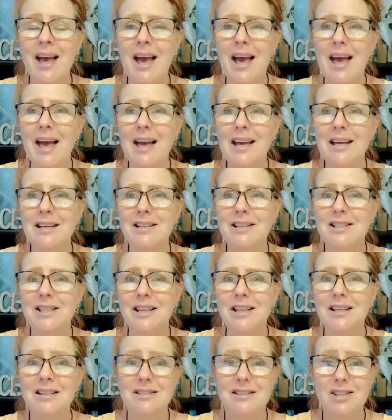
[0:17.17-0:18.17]
And
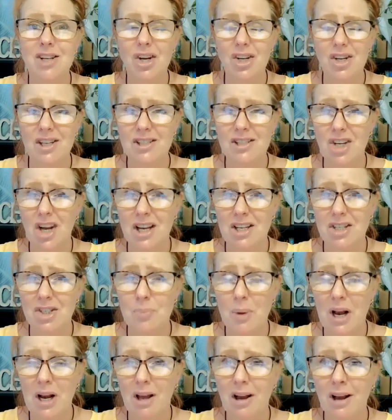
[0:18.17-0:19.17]
it has totally changed
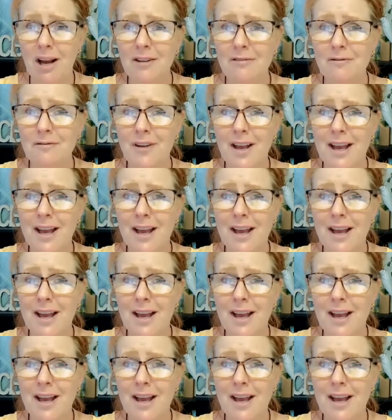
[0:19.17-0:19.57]
my life.